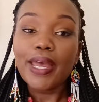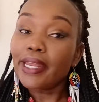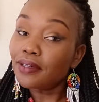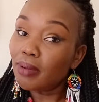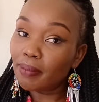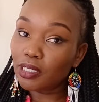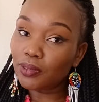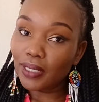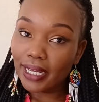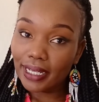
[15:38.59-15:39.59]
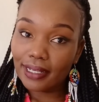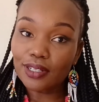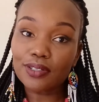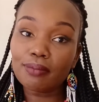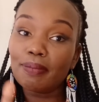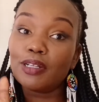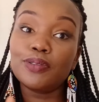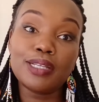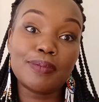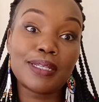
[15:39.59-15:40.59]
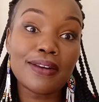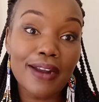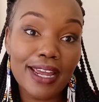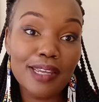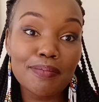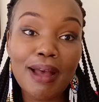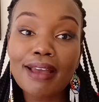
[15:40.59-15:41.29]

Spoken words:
And remember to subscribe.